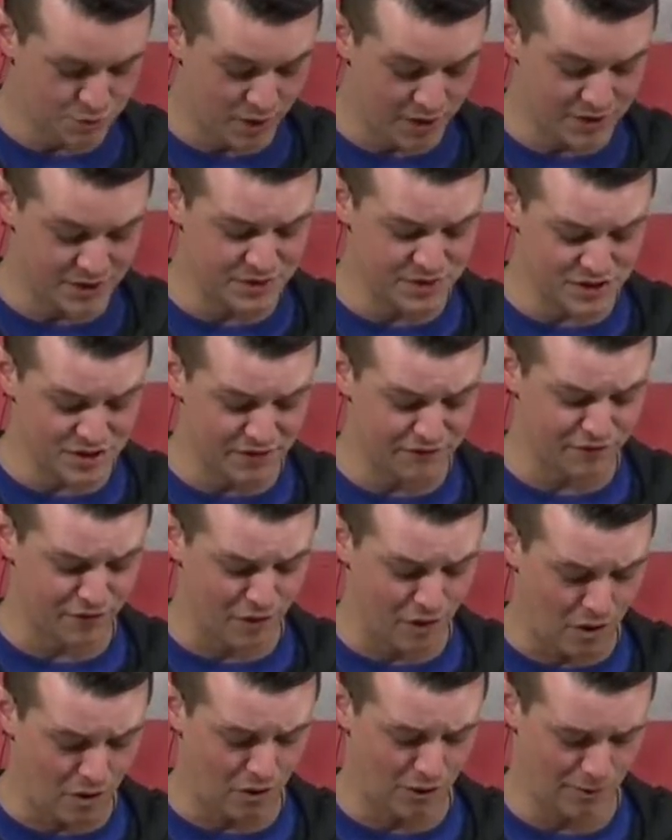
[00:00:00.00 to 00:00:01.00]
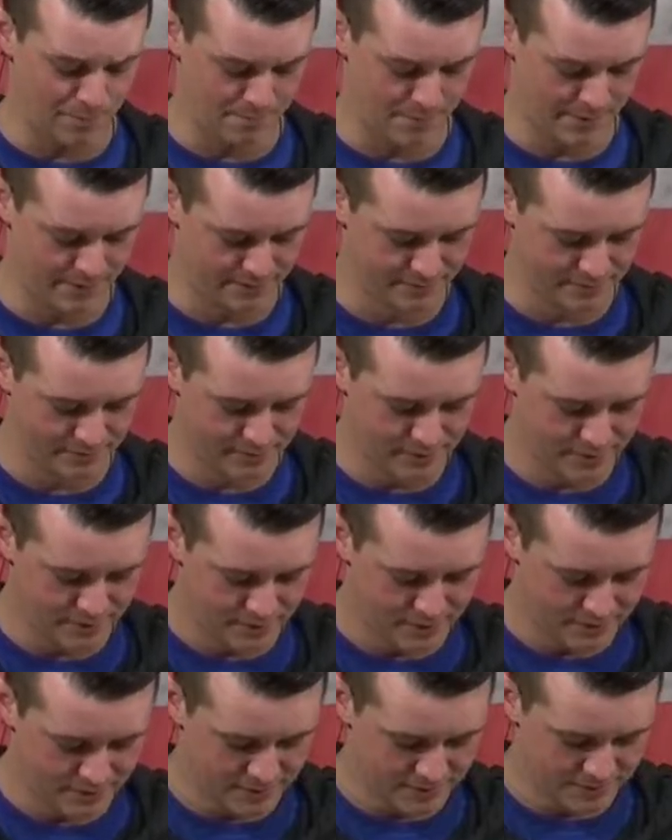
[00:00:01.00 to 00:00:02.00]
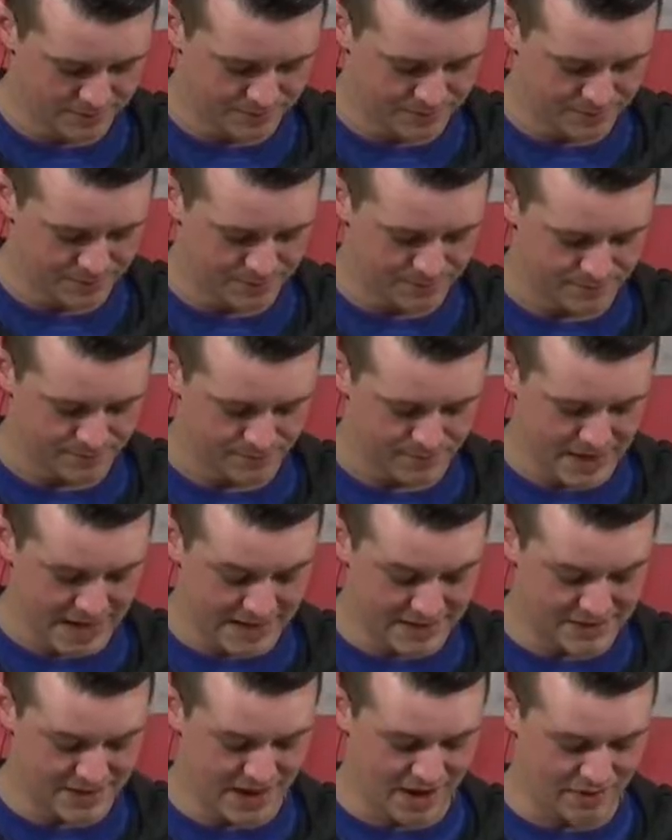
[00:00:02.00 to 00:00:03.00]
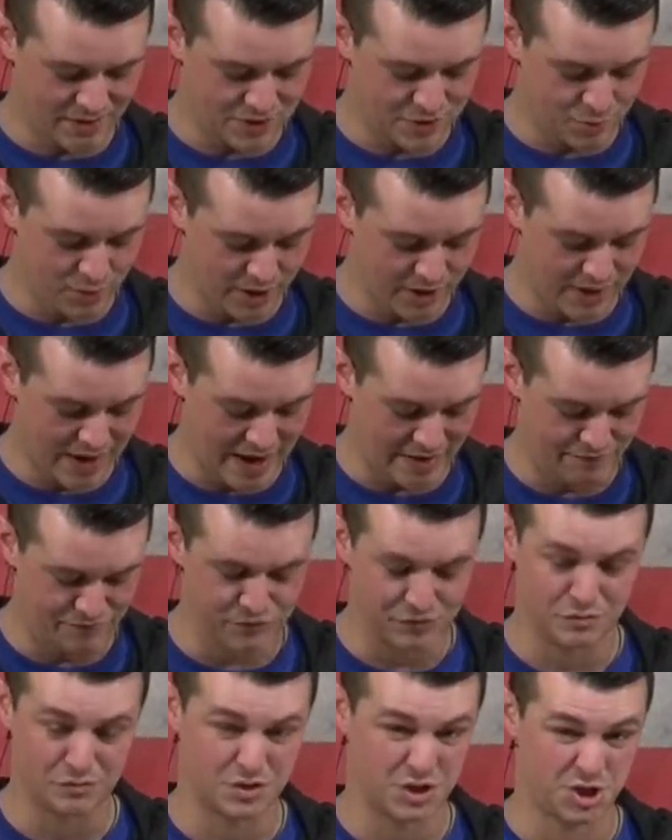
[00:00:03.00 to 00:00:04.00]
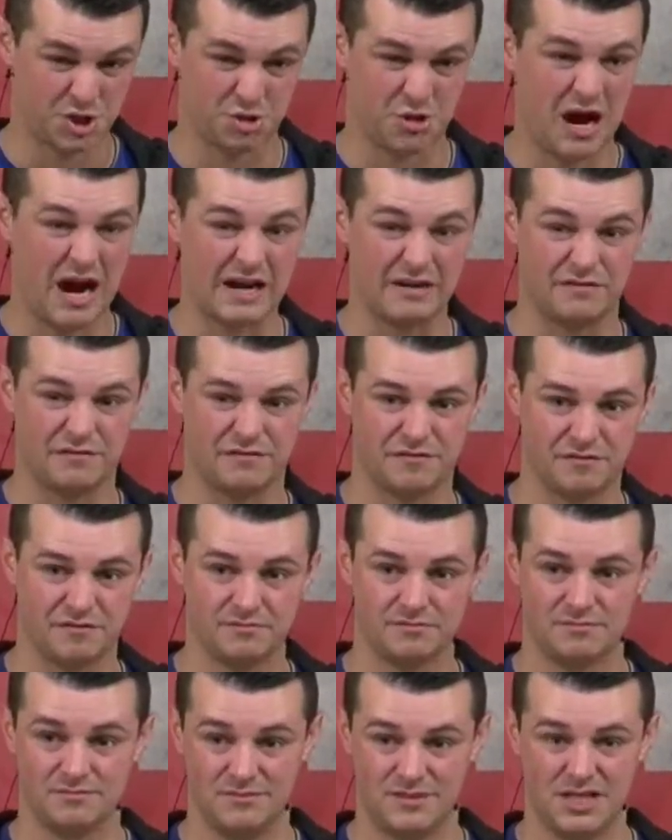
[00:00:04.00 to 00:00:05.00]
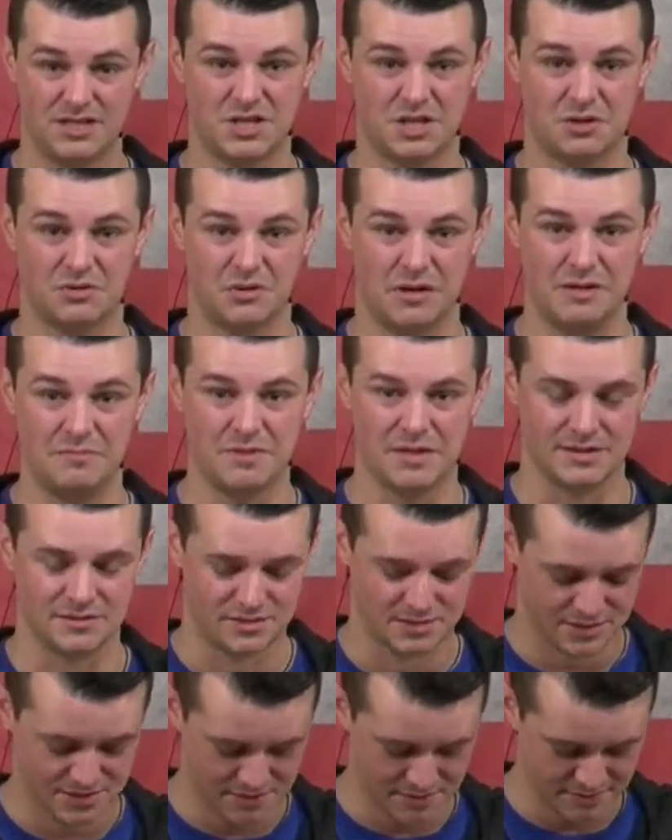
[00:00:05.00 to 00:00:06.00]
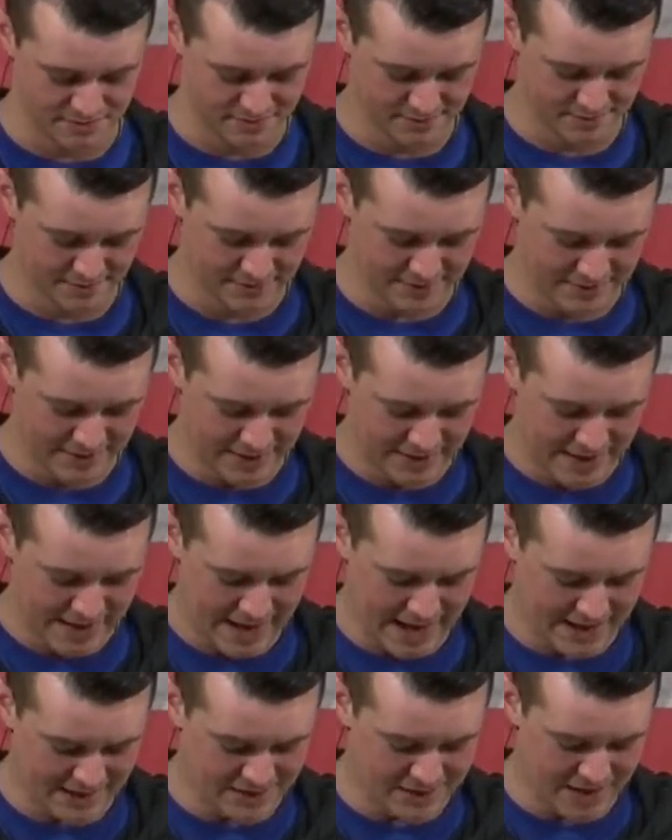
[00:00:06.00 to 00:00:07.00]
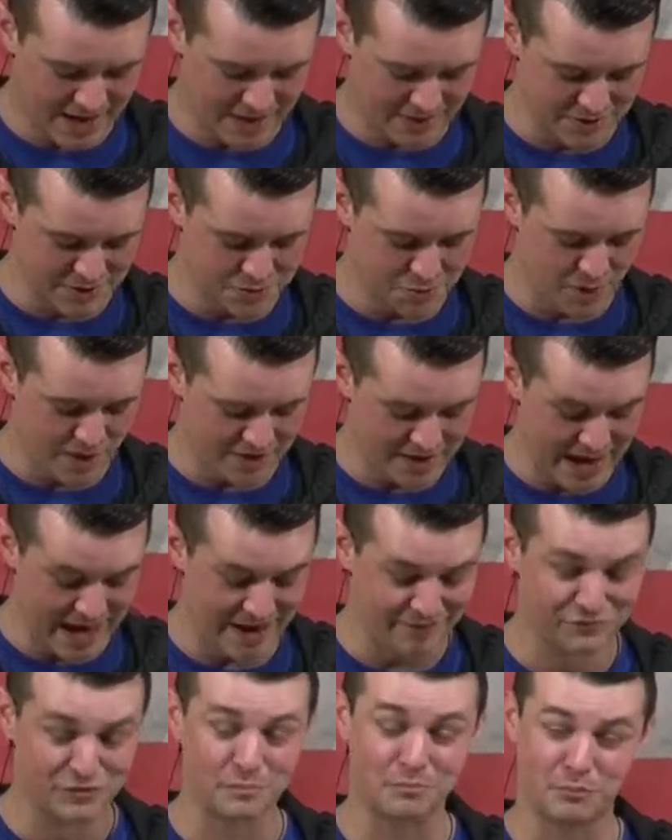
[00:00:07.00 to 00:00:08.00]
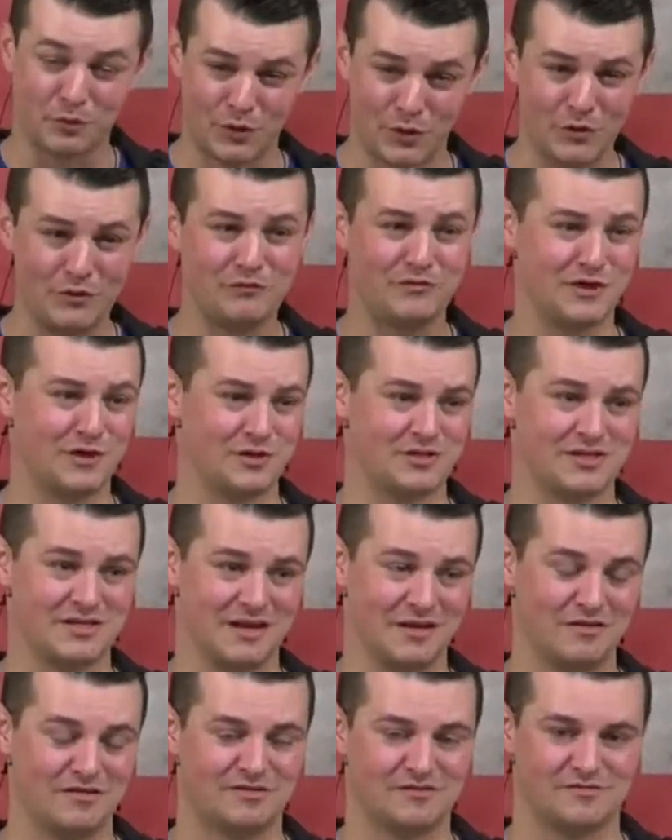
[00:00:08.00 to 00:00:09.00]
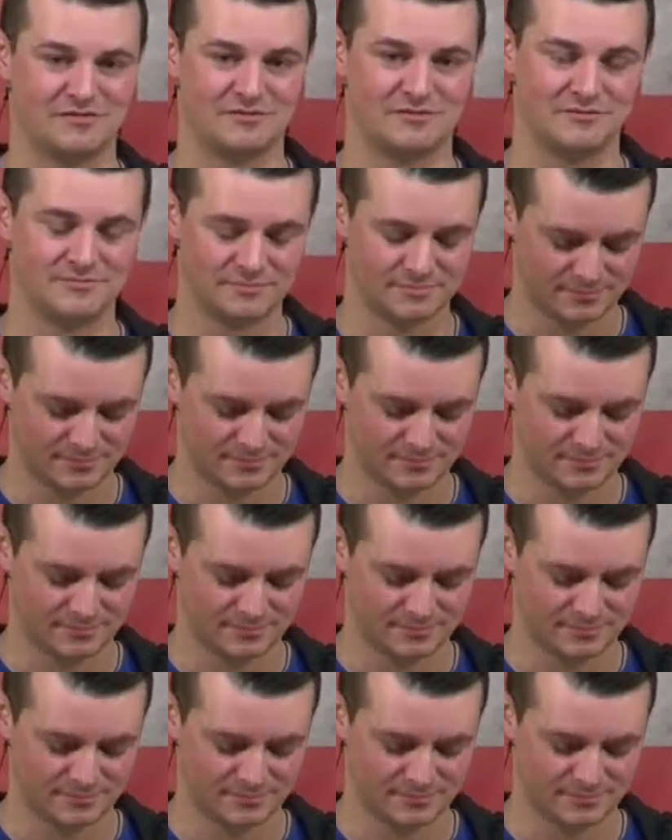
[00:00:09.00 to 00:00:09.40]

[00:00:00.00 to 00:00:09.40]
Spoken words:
is where you suffer harm. Exile is where you have strife, disagreements. Exile is where you have to prove yourself.